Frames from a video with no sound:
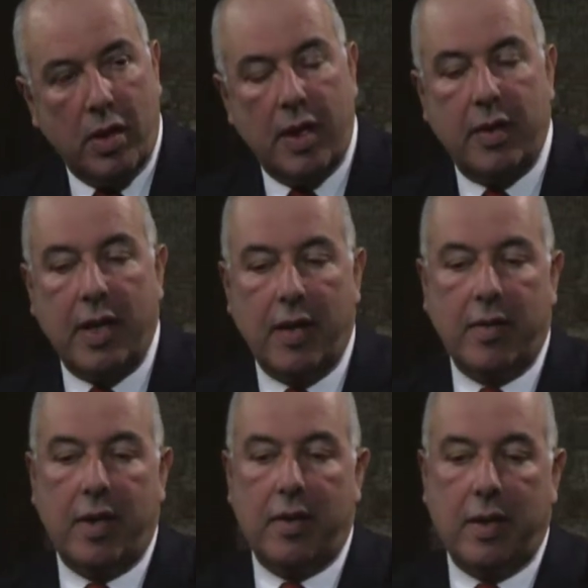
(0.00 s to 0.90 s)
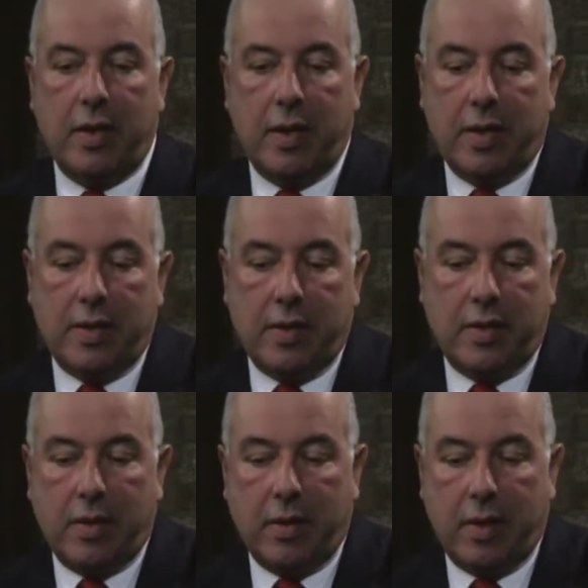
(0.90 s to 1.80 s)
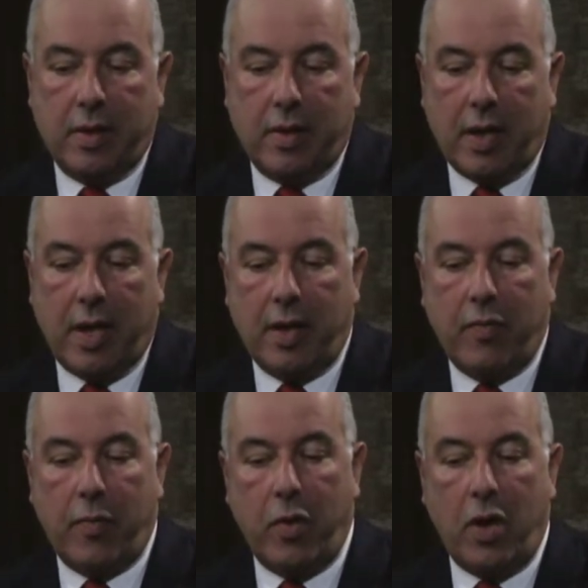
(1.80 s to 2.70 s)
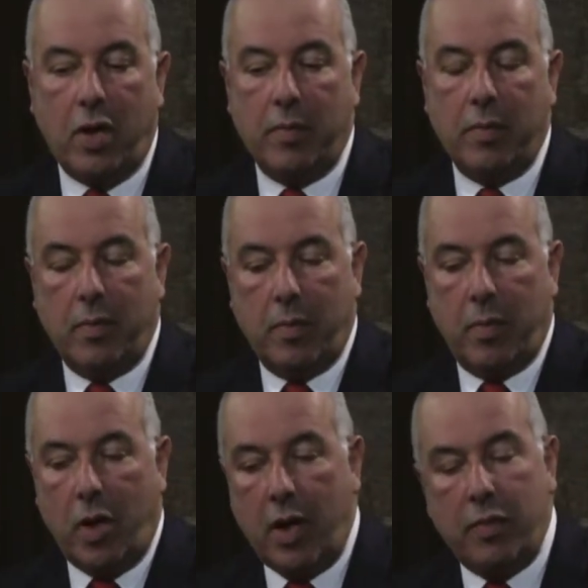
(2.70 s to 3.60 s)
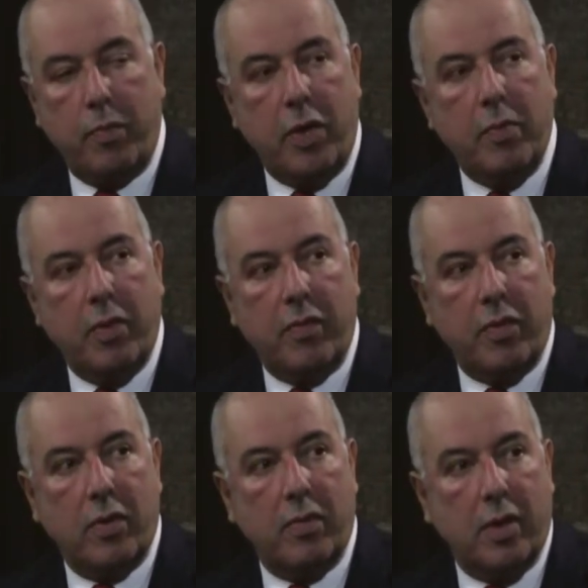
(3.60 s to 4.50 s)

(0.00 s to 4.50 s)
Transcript: And then the, this uh, kind of program brought people from